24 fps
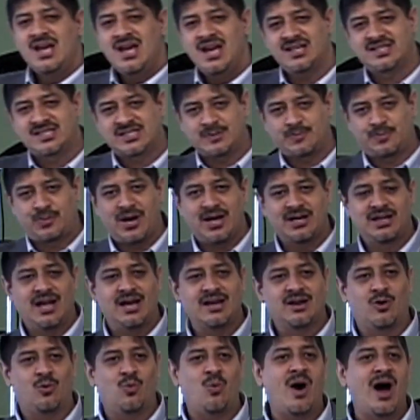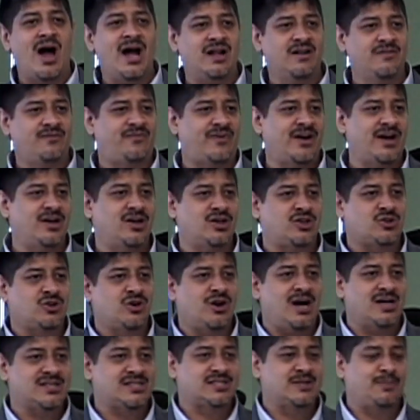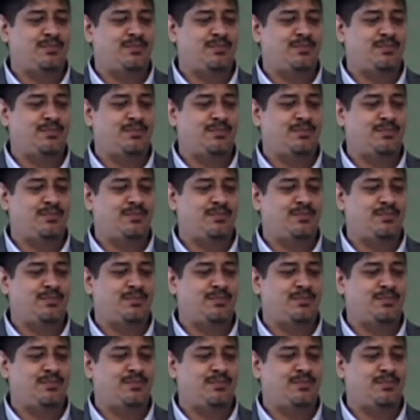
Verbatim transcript: has spread like a wildfire across